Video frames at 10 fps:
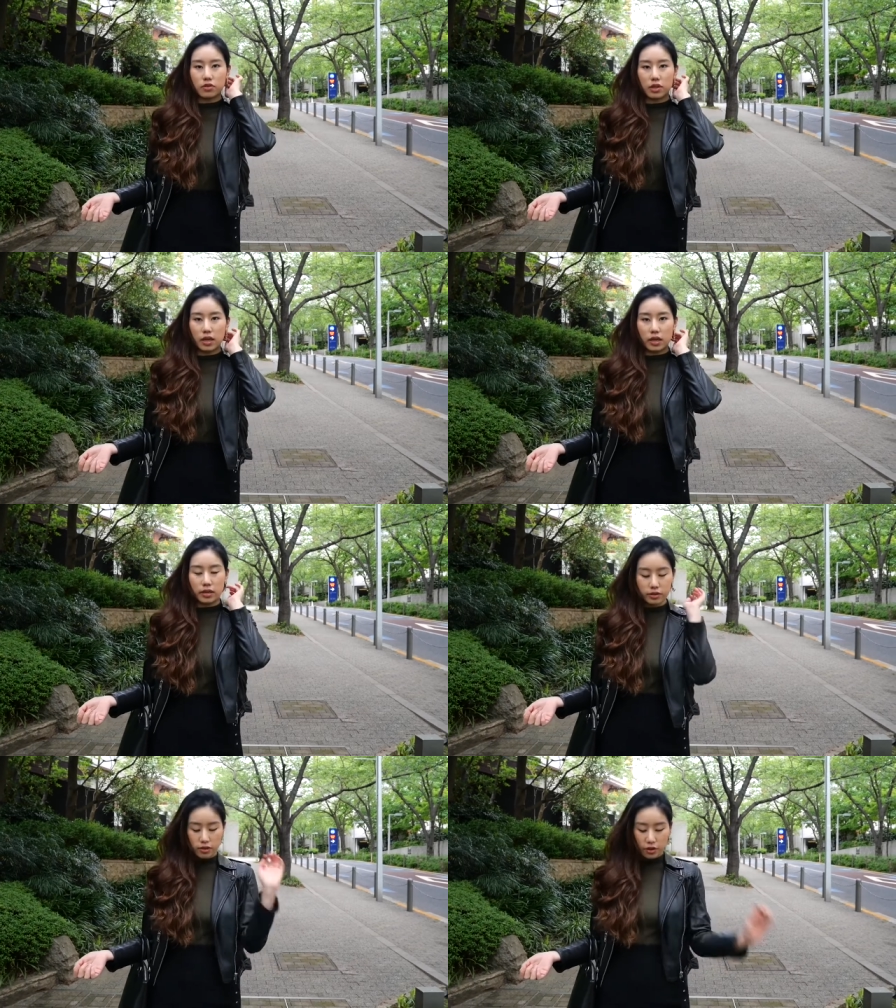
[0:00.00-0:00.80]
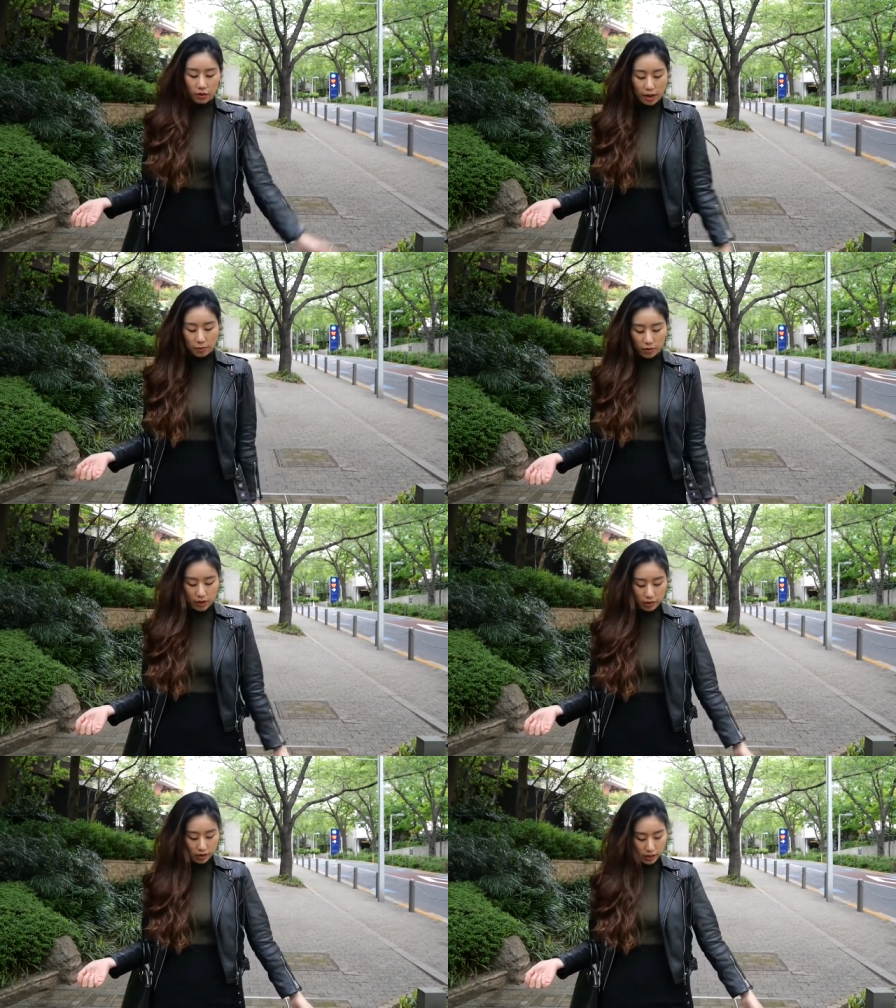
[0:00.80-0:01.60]
today, so I'm
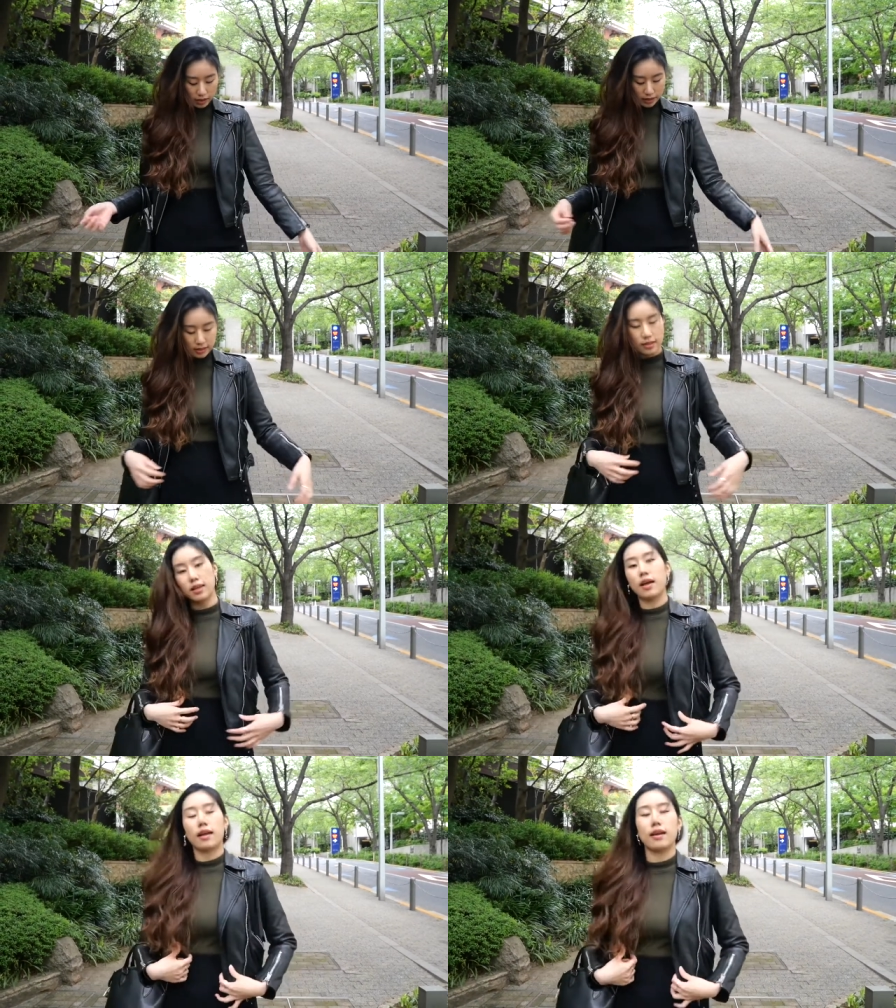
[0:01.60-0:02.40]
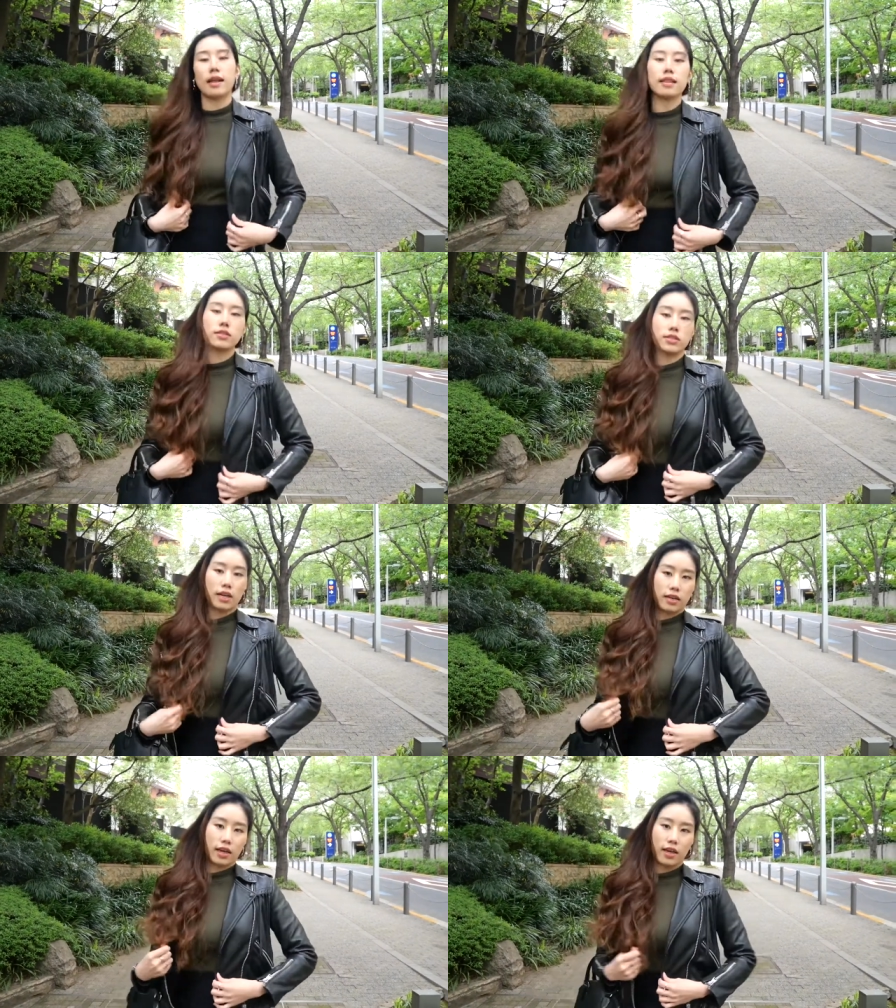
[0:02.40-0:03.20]
wearing this leather
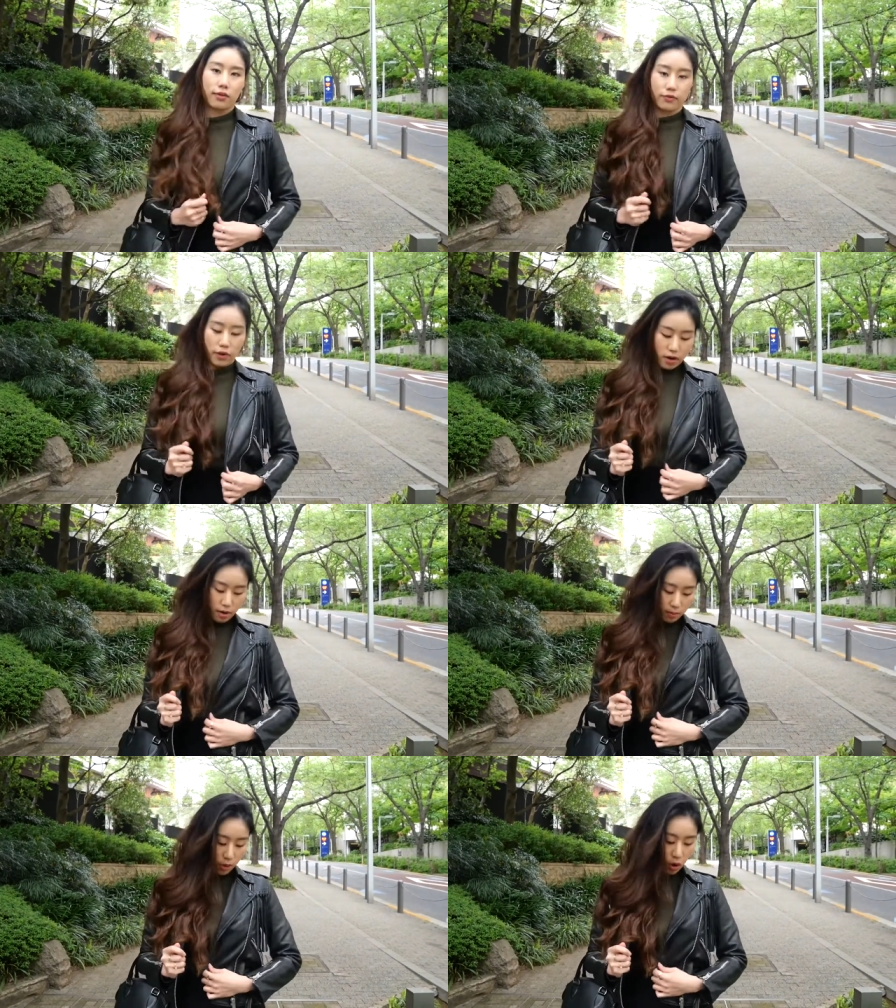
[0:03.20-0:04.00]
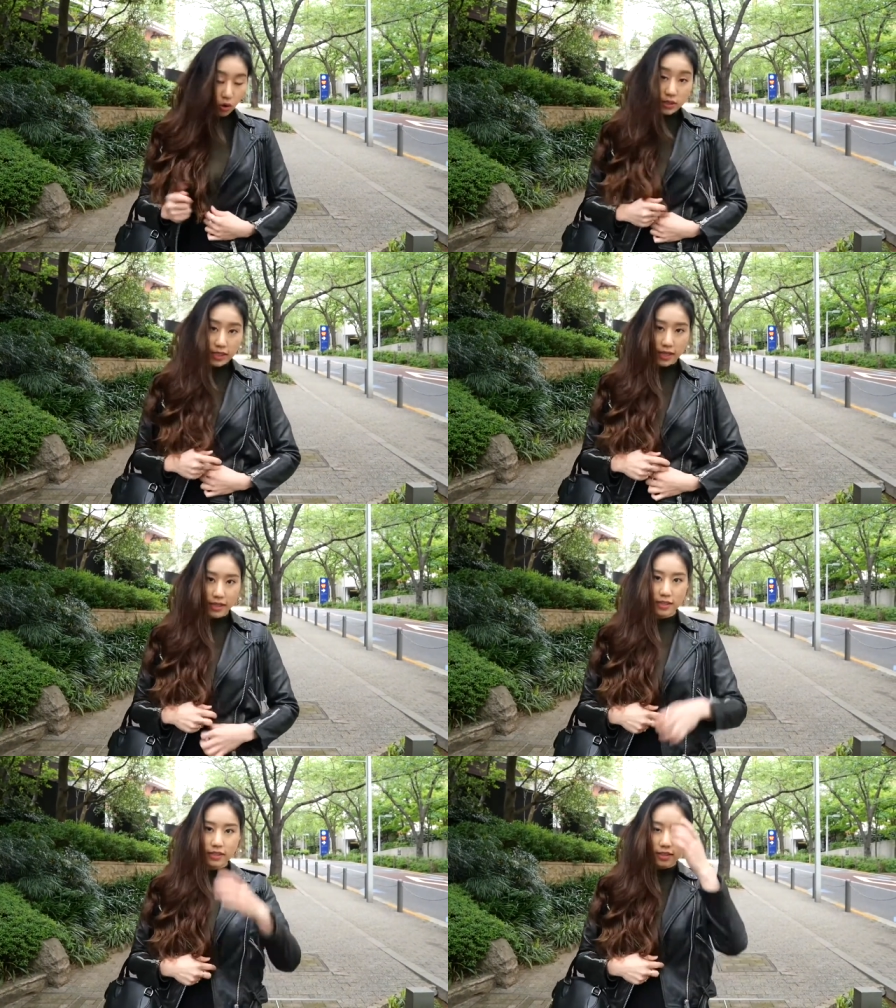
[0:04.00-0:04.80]
jacket from All
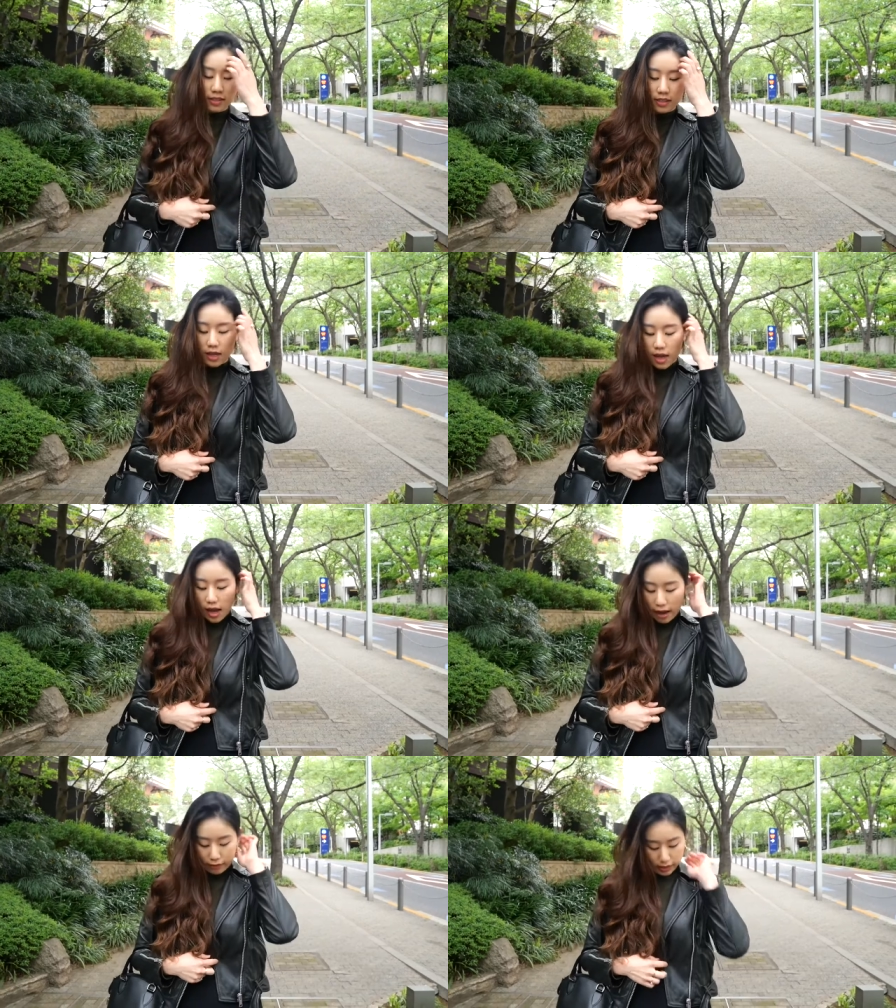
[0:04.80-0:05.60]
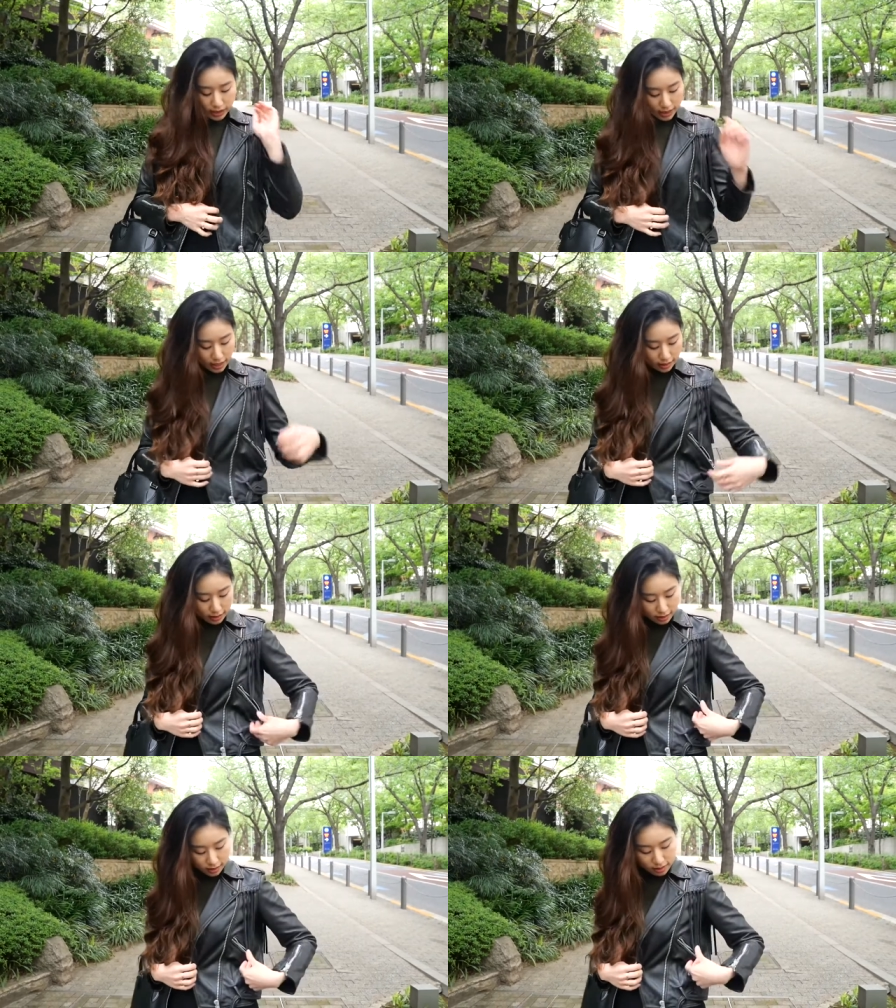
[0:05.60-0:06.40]
Saints. I really like
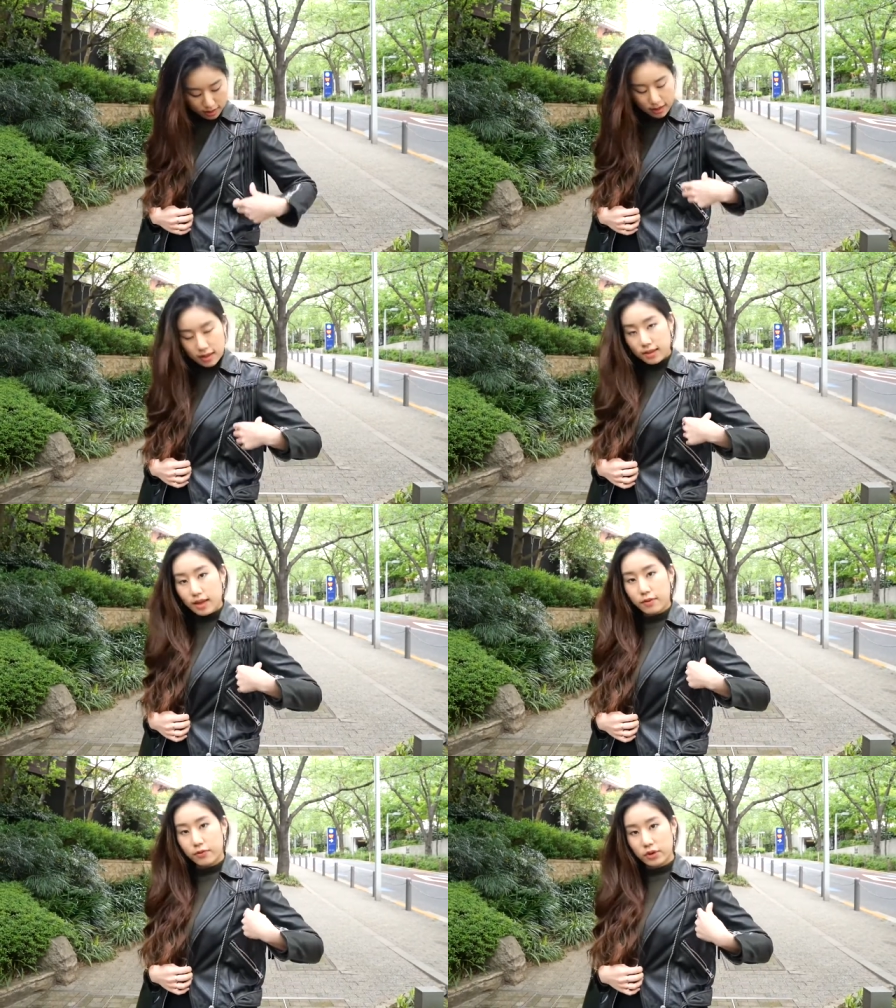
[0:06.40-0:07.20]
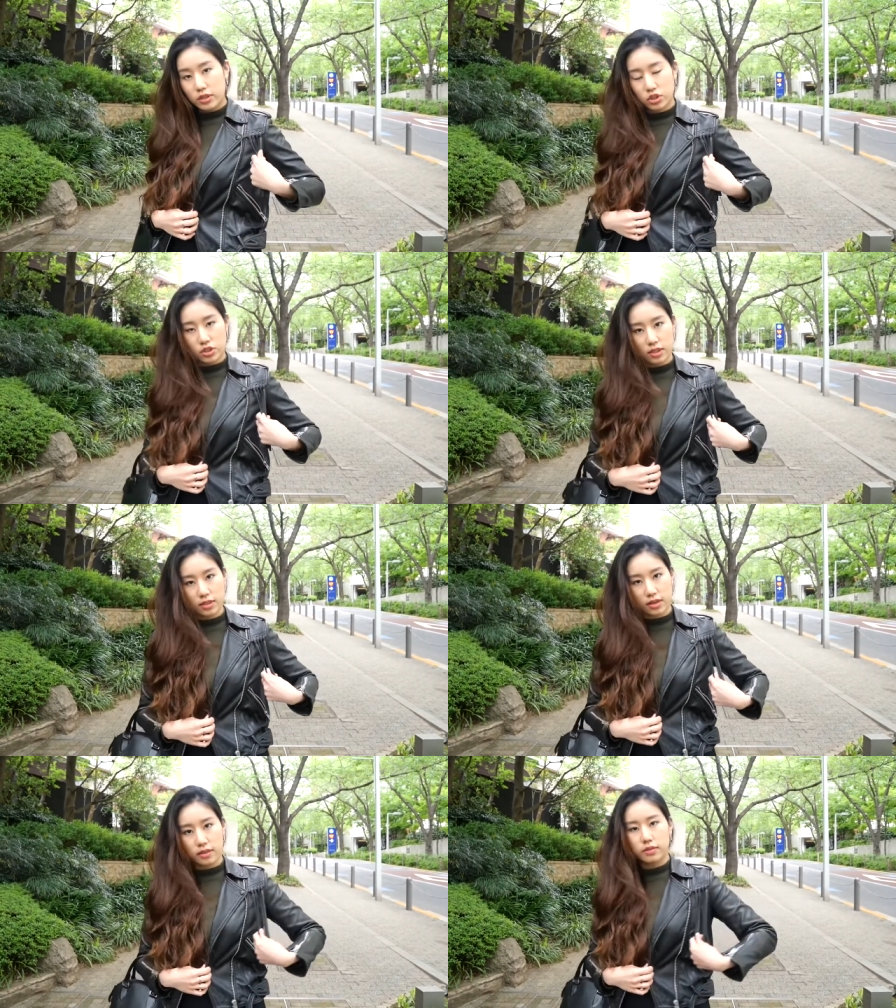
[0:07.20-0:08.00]
their fringe
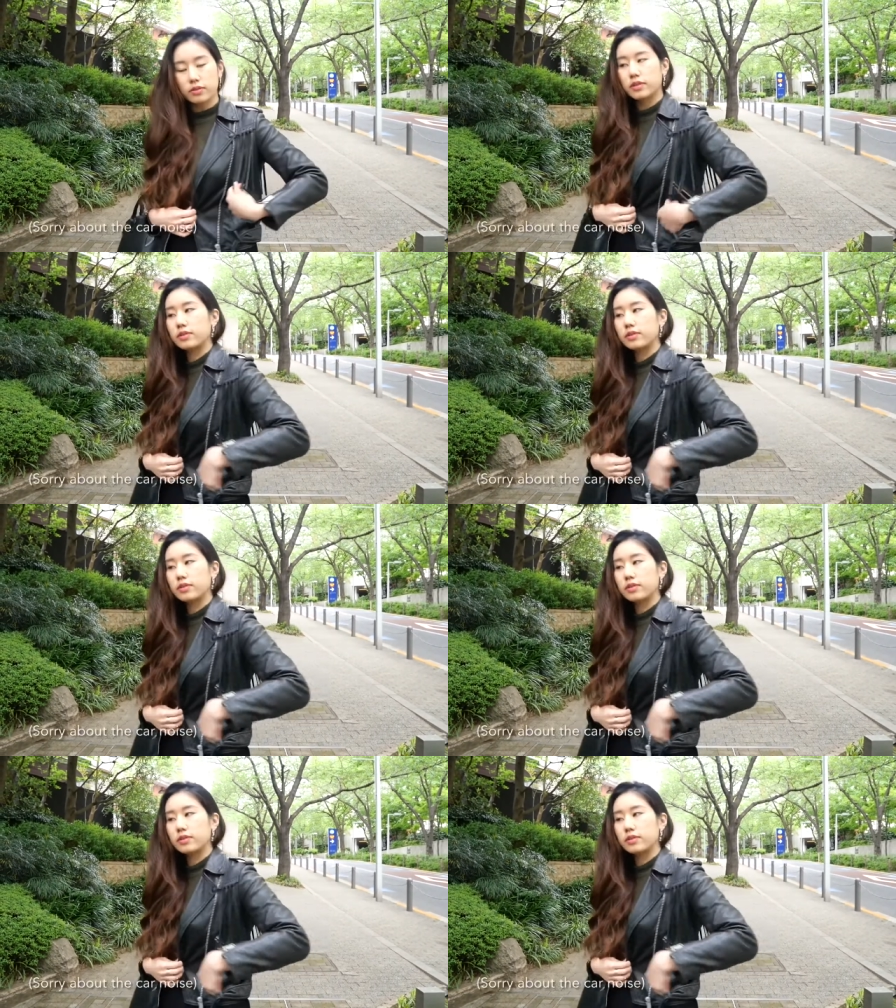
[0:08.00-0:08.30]
details